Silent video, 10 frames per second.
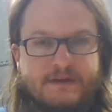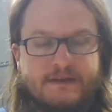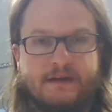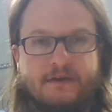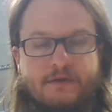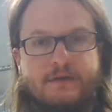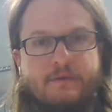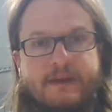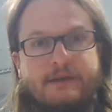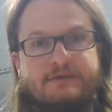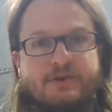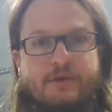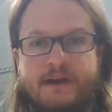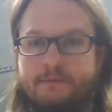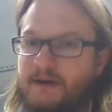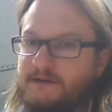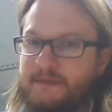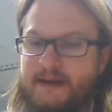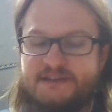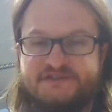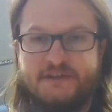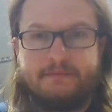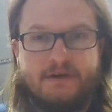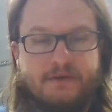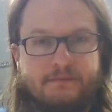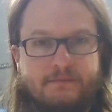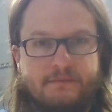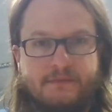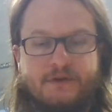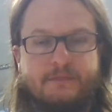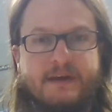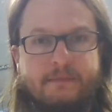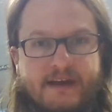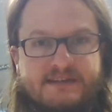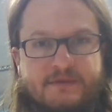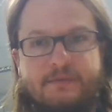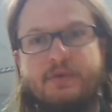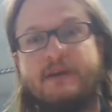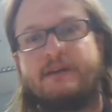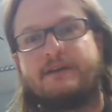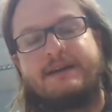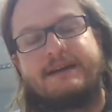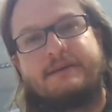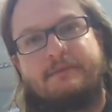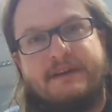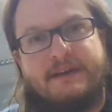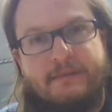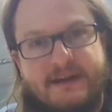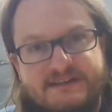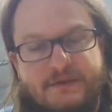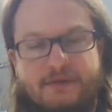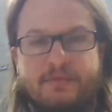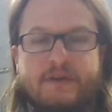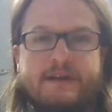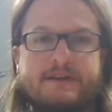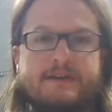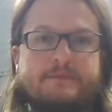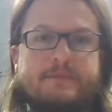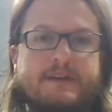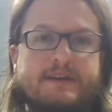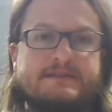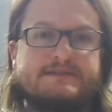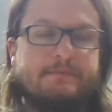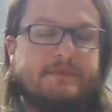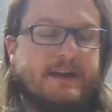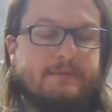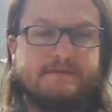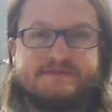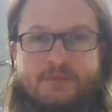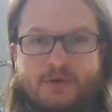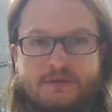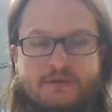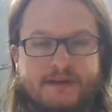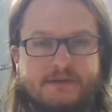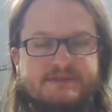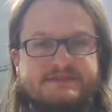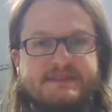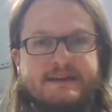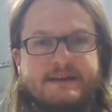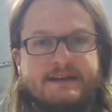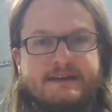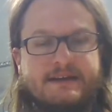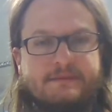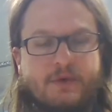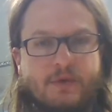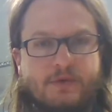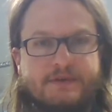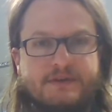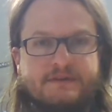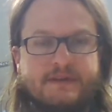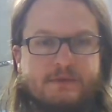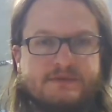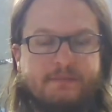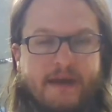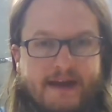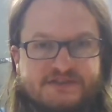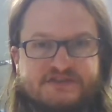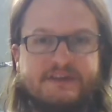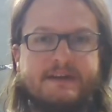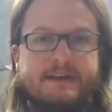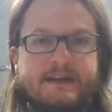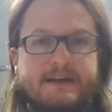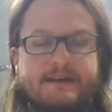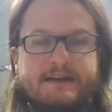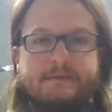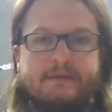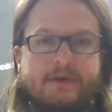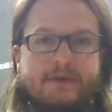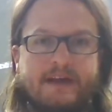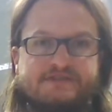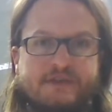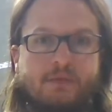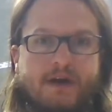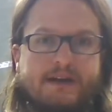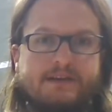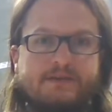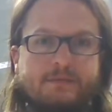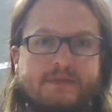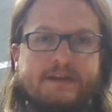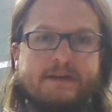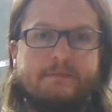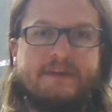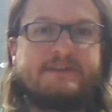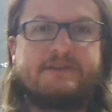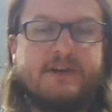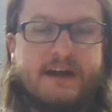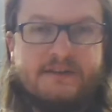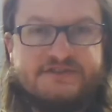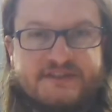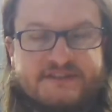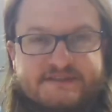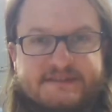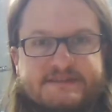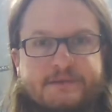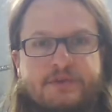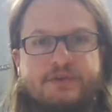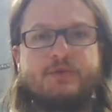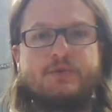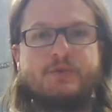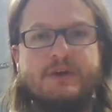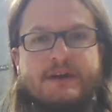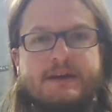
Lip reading: Now, when I was growing up, I was passionate about, you know, being a basketball player, being a baseball player, playing some type of sport when I was older. I was passionate about actually wanting to be a meteorologist, someone who